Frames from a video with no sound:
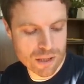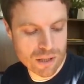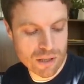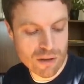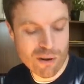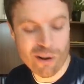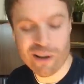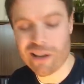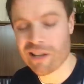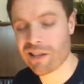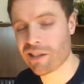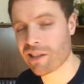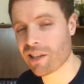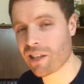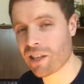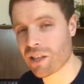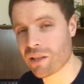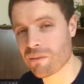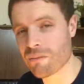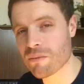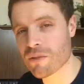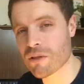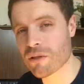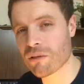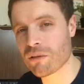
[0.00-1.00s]
9
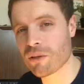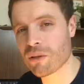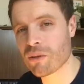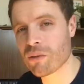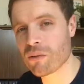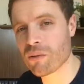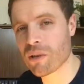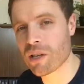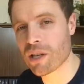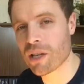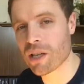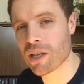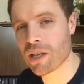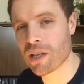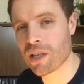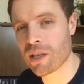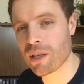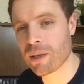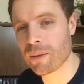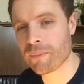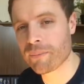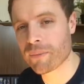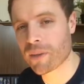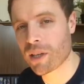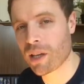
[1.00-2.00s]
games are all
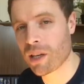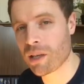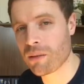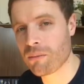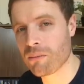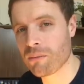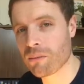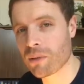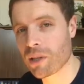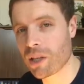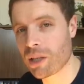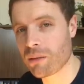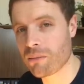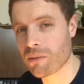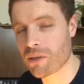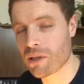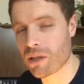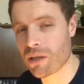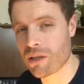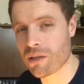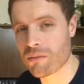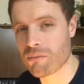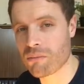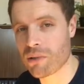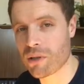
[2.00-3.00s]

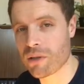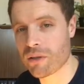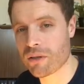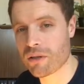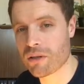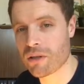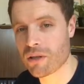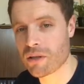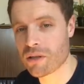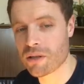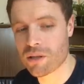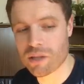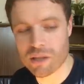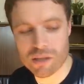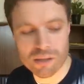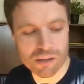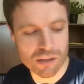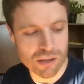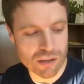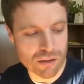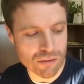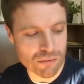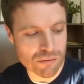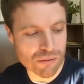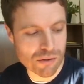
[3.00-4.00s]
Gamestation purchases in their
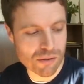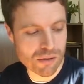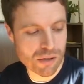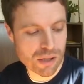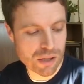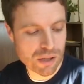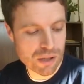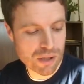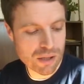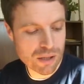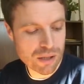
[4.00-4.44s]
sales.